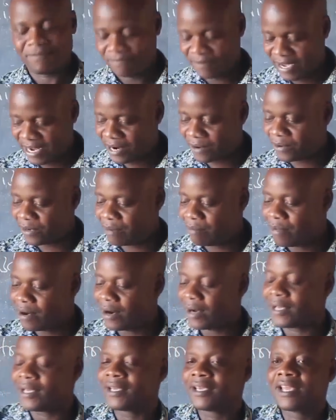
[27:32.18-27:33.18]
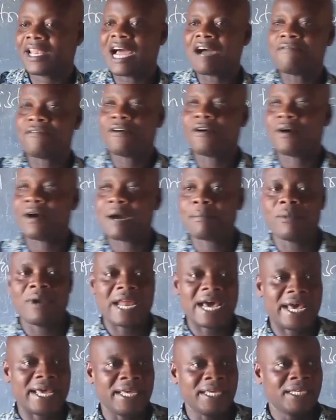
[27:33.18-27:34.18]
Very good boy. Clap for
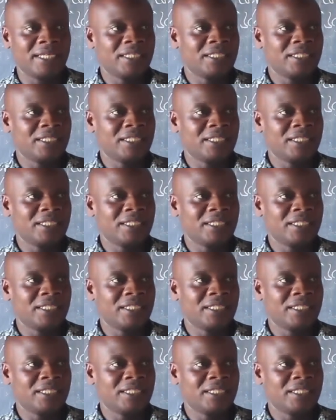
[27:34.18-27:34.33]
apply.